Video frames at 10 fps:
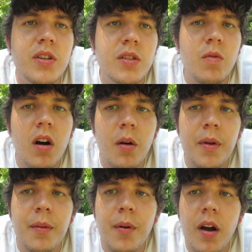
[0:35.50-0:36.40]
which is what I'll
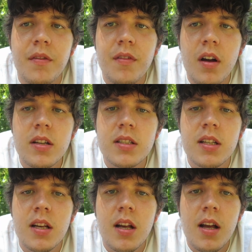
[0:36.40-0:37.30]
be buying first.
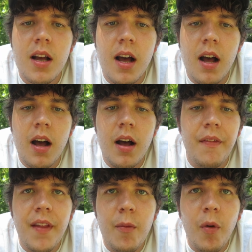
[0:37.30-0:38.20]

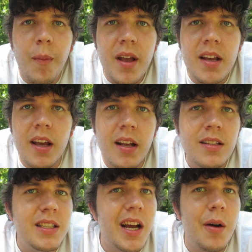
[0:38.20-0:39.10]
And then we'll make
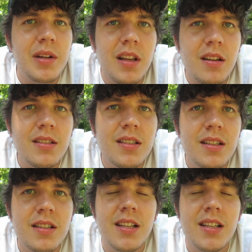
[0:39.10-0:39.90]
it, see how it does,